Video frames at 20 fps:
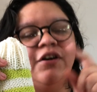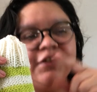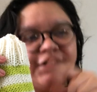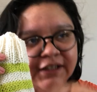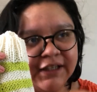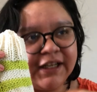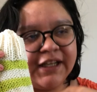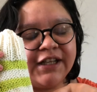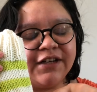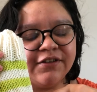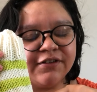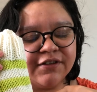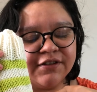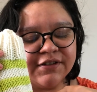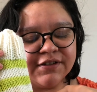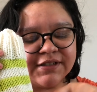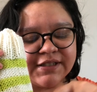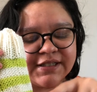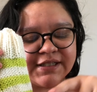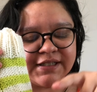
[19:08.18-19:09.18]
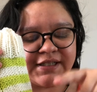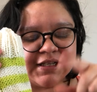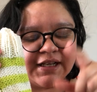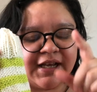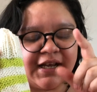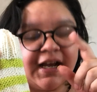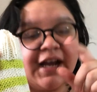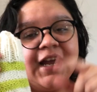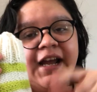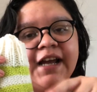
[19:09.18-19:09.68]
needles,
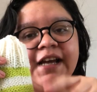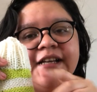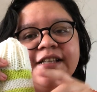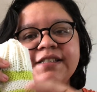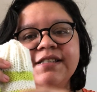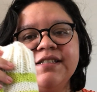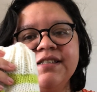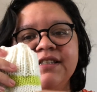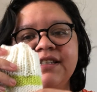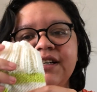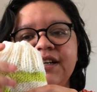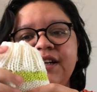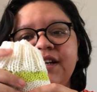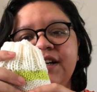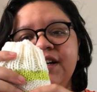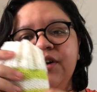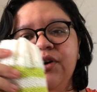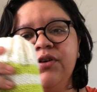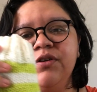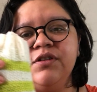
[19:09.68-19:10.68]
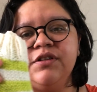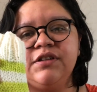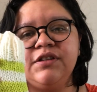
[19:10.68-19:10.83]
and the